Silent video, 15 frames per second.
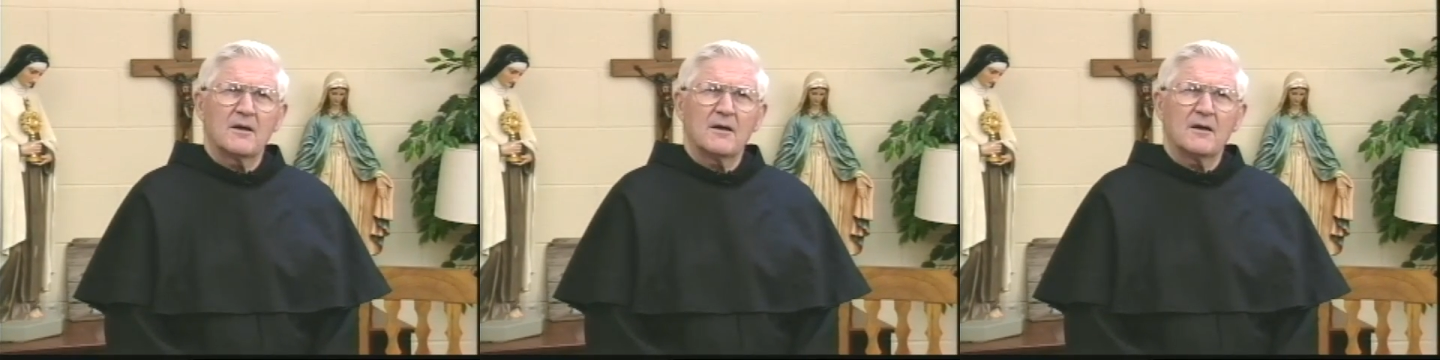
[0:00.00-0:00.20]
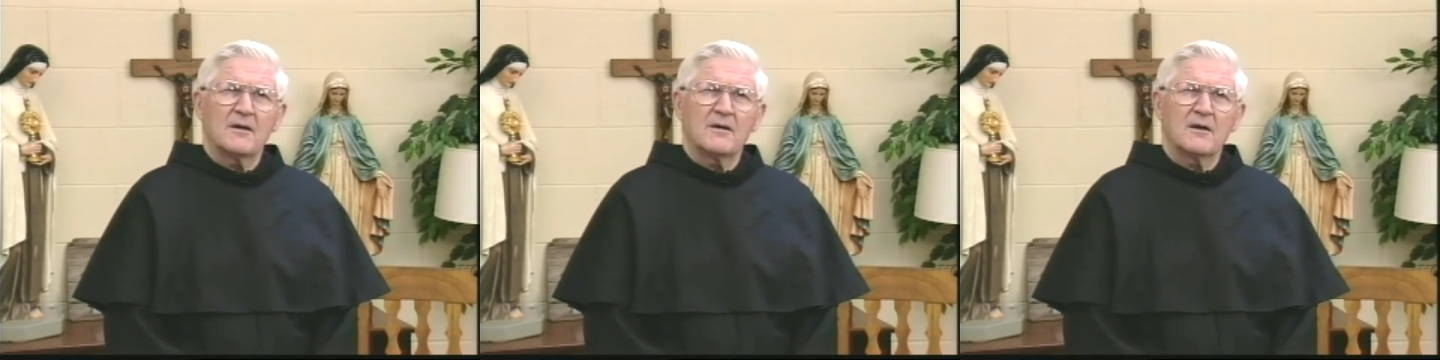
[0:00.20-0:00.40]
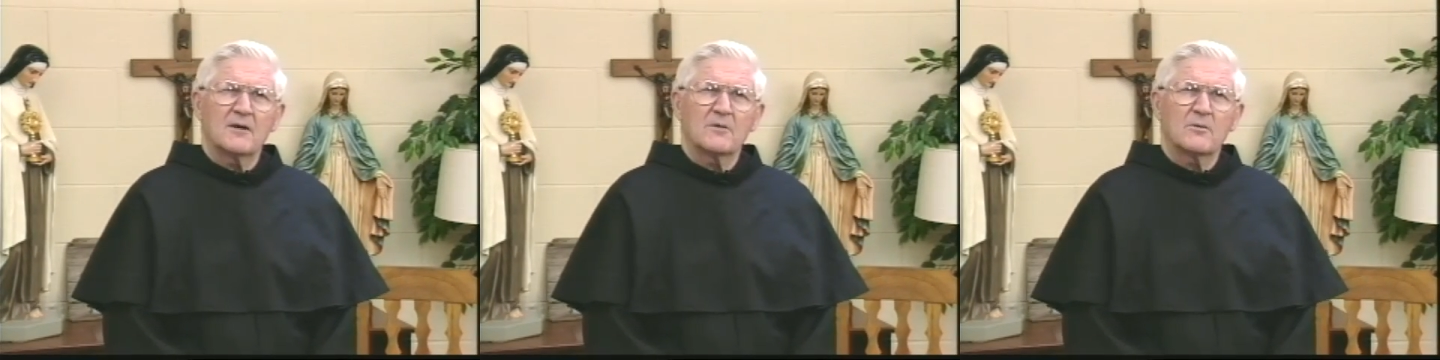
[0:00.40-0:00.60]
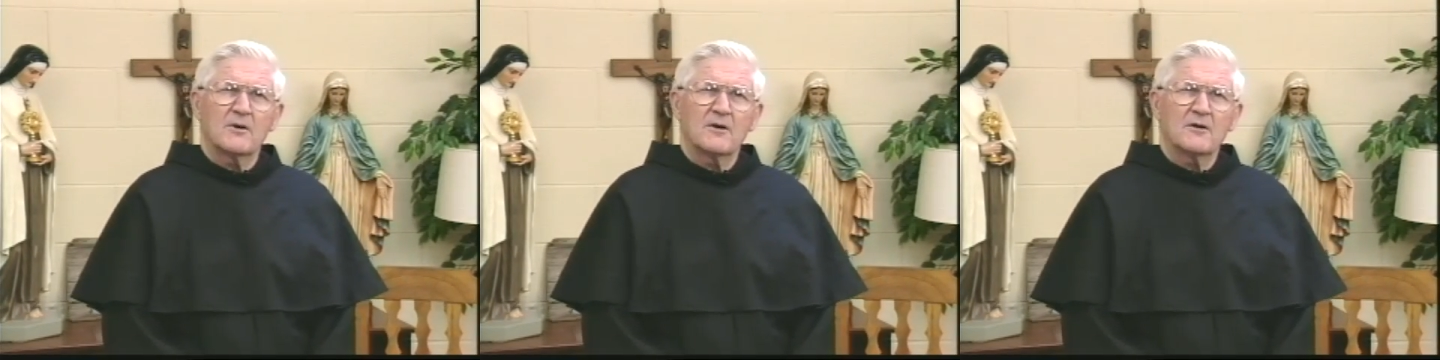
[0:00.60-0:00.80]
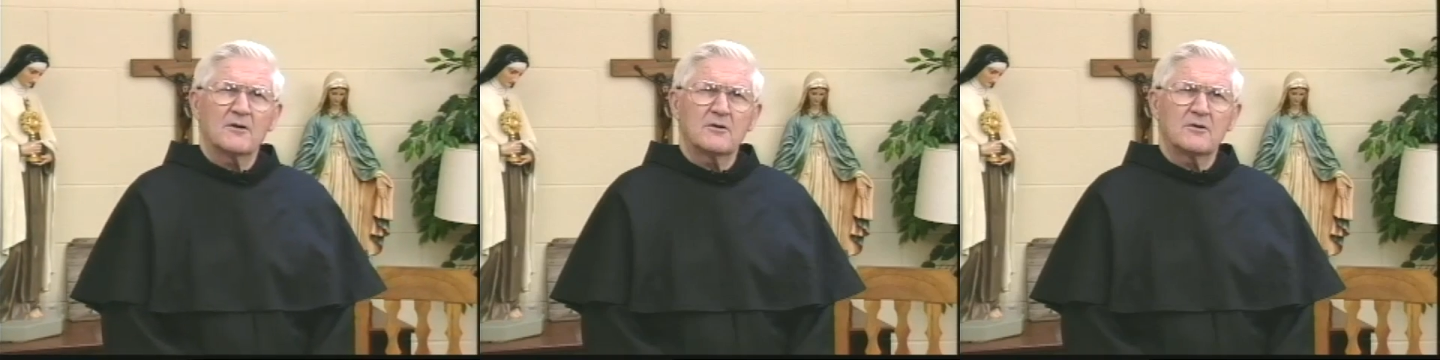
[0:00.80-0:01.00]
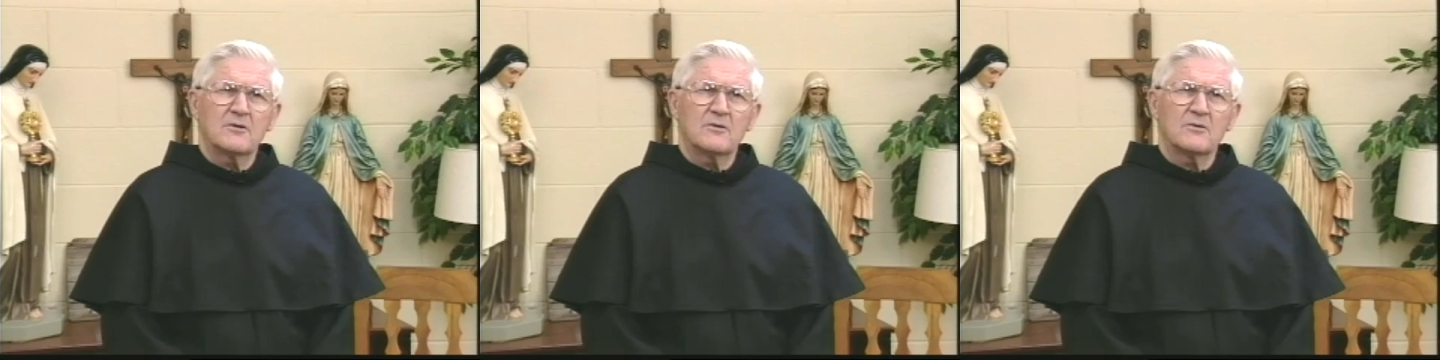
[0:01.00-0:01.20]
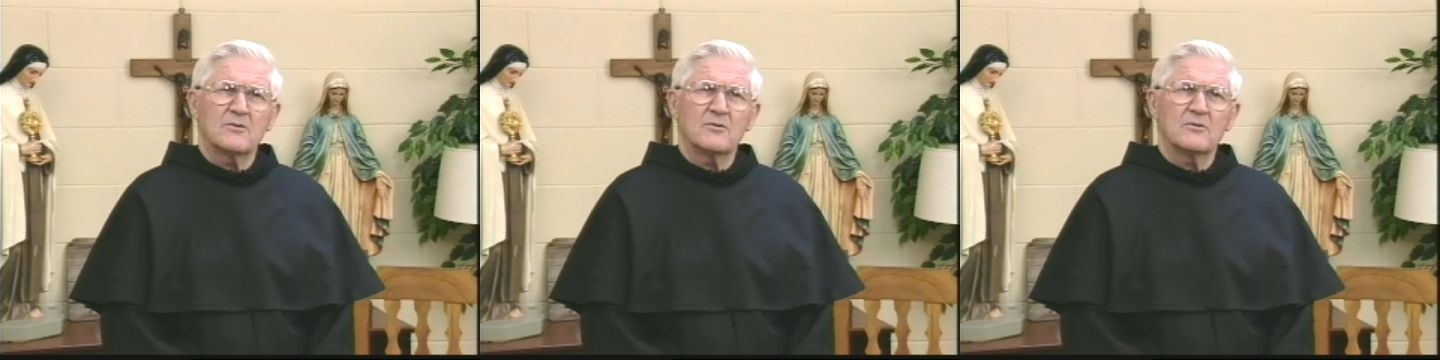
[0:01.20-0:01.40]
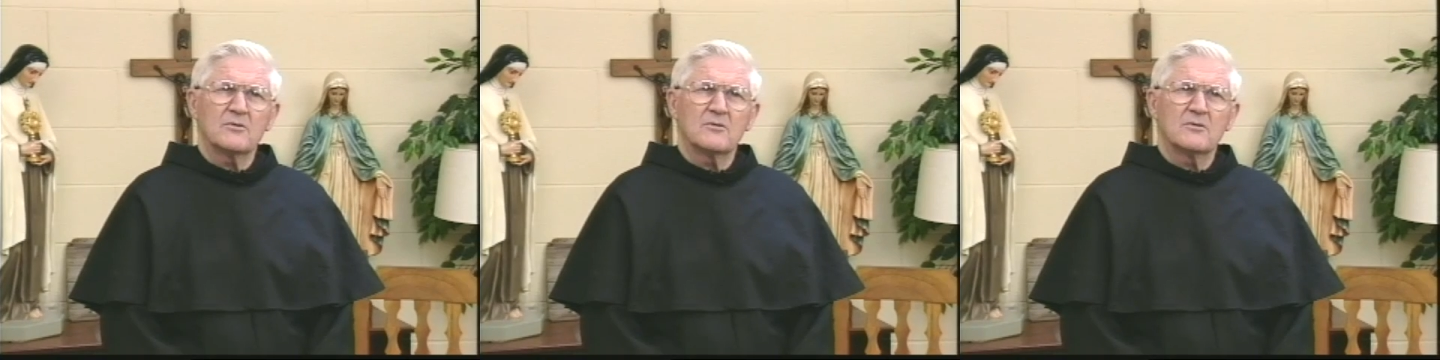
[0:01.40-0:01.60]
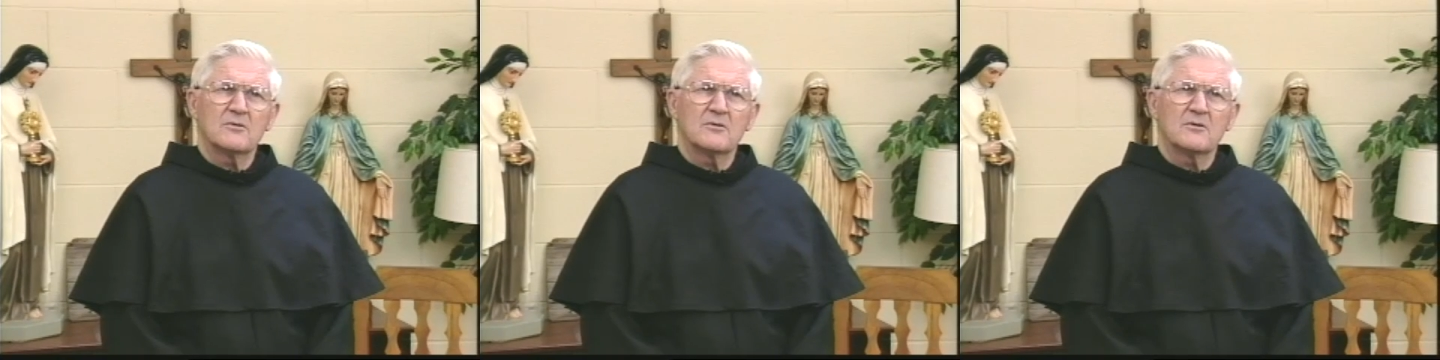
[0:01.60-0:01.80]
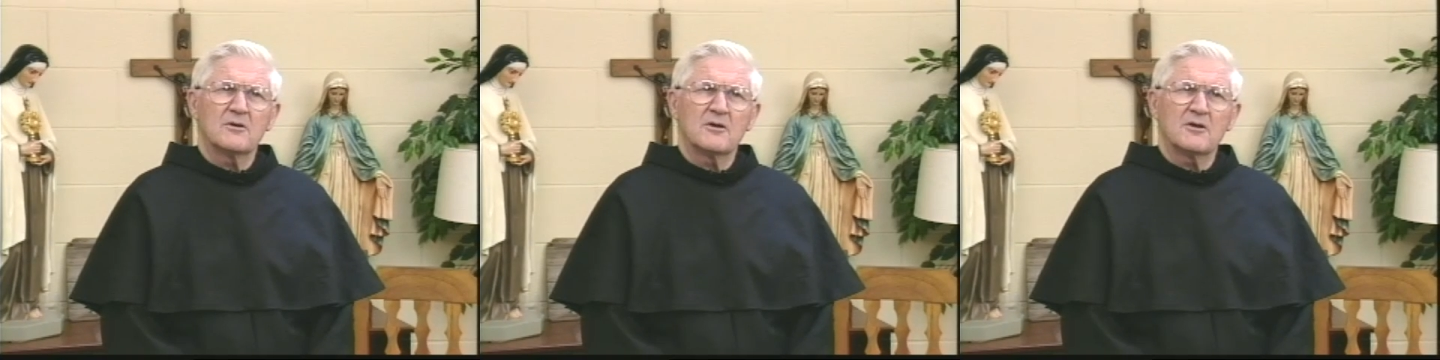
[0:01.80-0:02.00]
And yet what to do
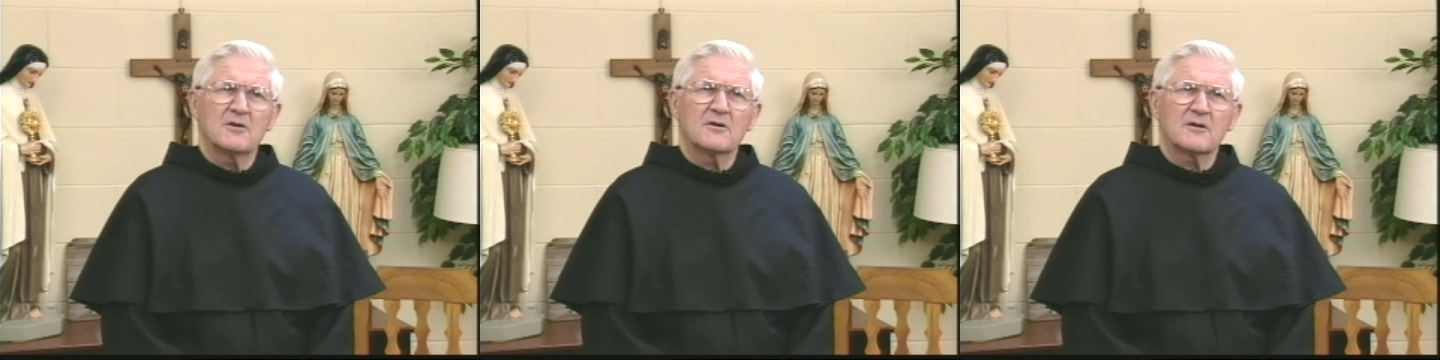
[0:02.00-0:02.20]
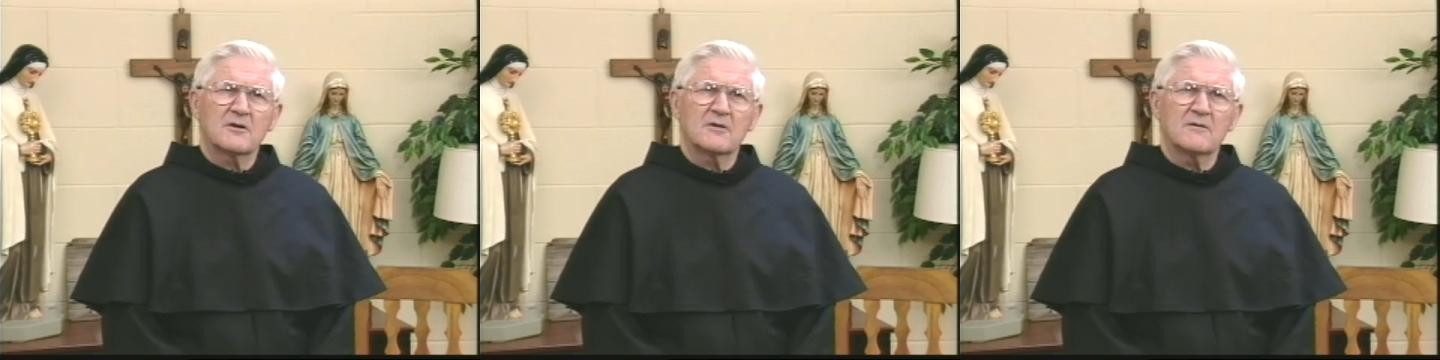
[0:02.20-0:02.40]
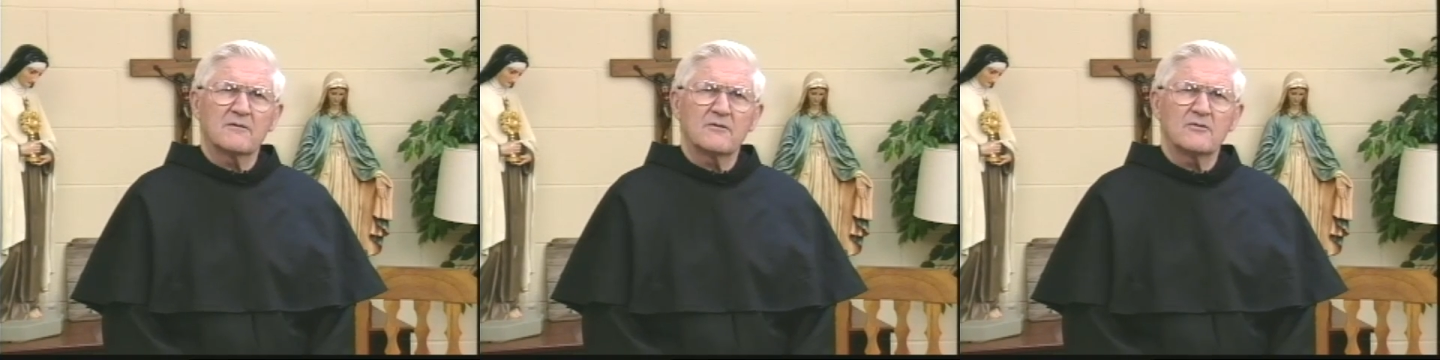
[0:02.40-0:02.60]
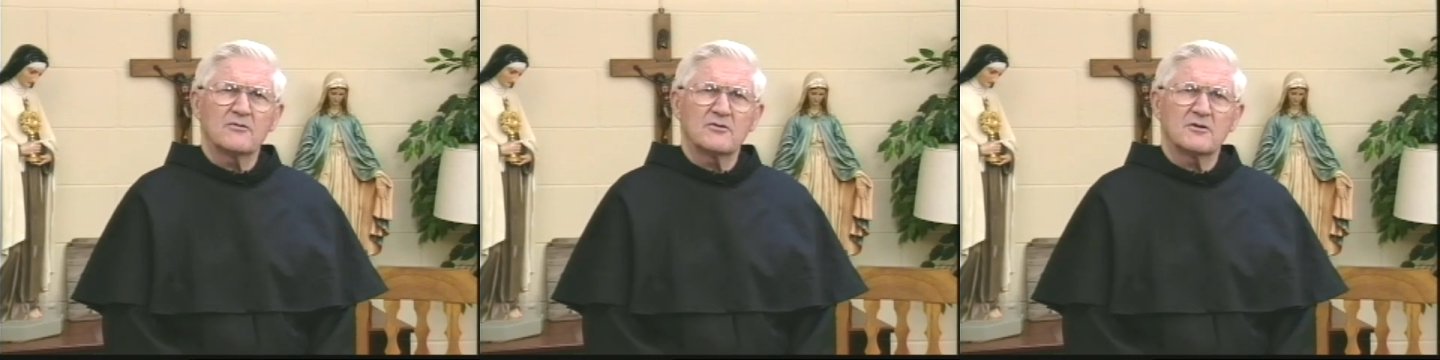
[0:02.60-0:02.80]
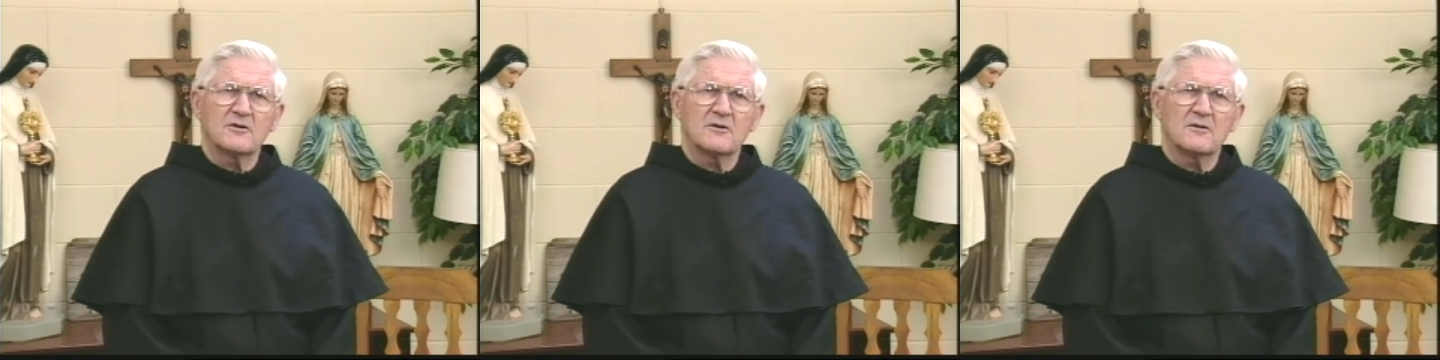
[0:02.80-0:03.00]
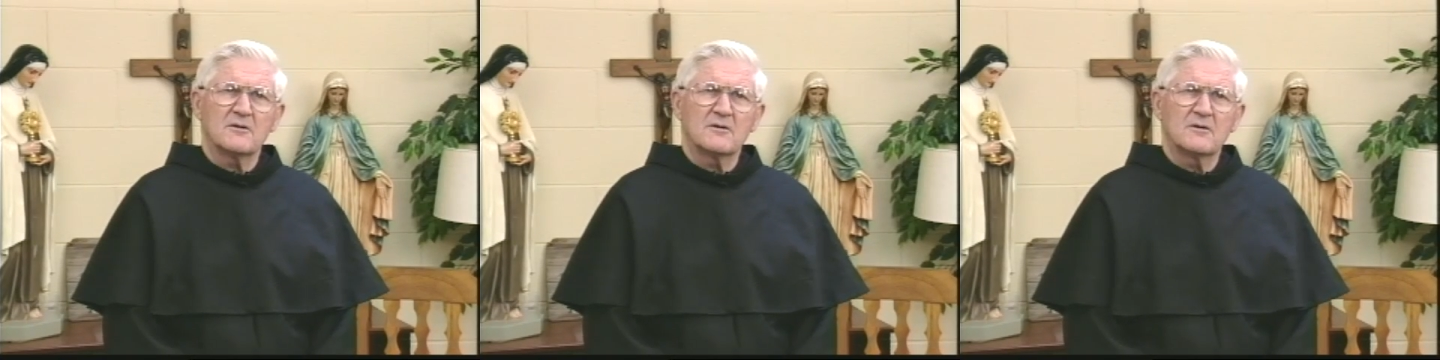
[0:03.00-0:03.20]
in confusion?